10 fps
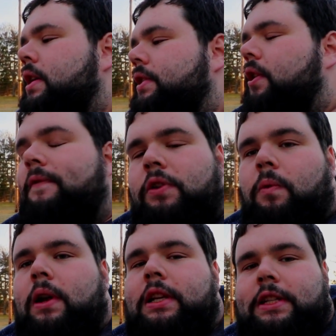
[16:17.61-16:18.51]
So if you
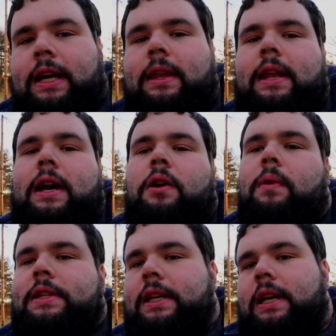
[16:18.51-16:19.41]
want to check that out,
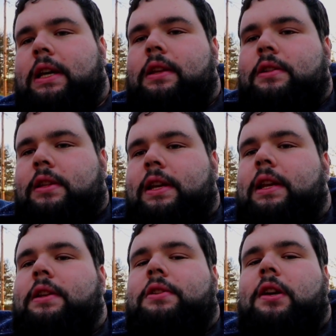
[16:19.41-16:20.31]
once again, there's a link
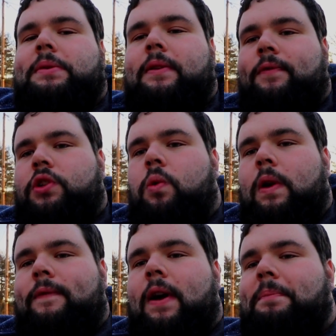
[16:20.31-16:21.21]
in the description for
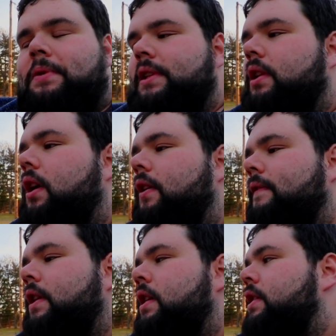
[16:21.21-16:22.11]
25%
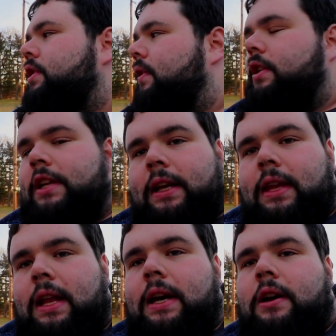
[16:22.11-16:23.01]
off. So go check
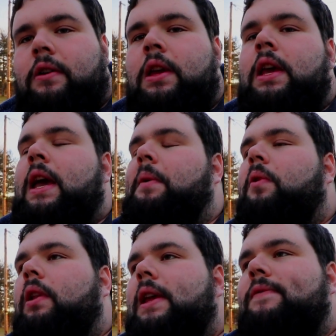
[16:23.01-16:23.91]
that out. And I'm
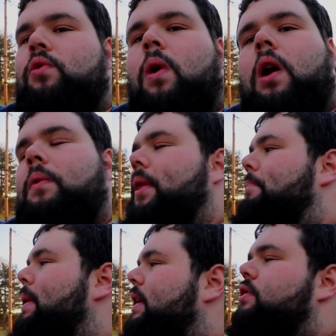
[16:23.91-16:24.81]
going to leave you all with a
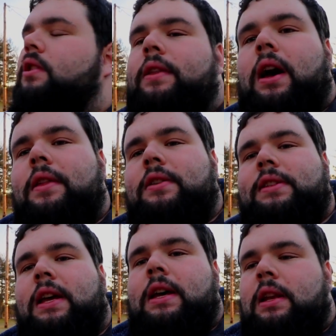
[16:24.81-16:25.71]
picture of the other
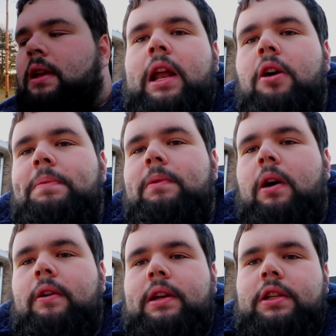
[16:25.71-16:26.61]
side. hope you
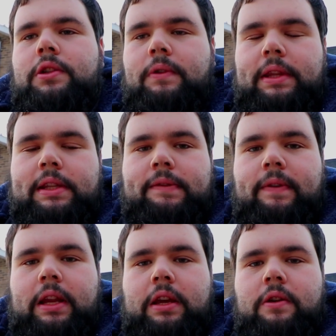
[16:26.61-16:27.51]
all enjoyed this
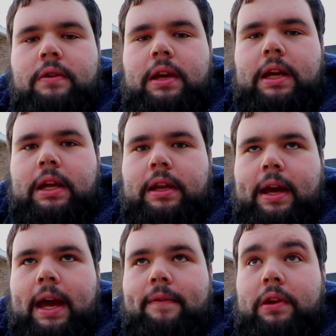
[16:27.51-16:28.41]
video, and
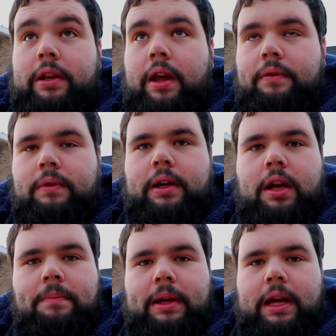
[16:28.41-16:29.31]
I have another one
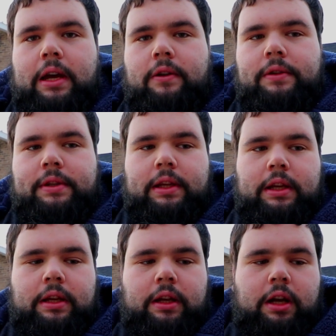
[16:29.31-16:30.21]
coming out
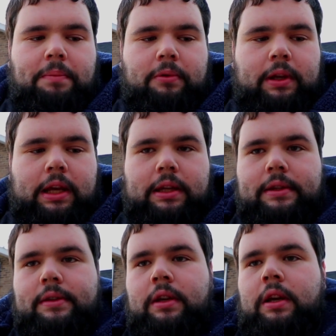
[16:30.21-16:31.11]
in a couple of
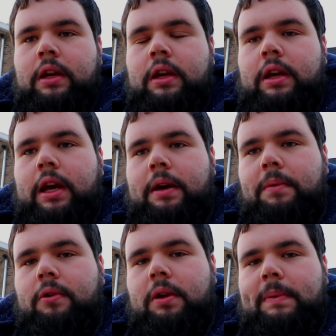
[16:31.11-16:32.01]
days. And
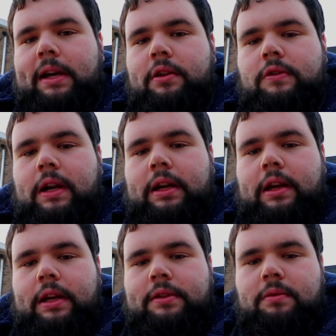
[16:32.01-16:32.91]
we're going to get back on track,
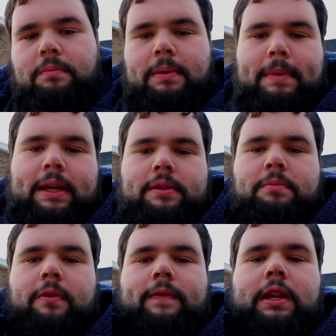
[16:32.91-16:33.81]
guys. We're going to be making
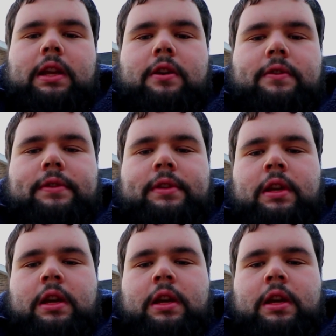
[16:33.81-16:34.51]
some more videos.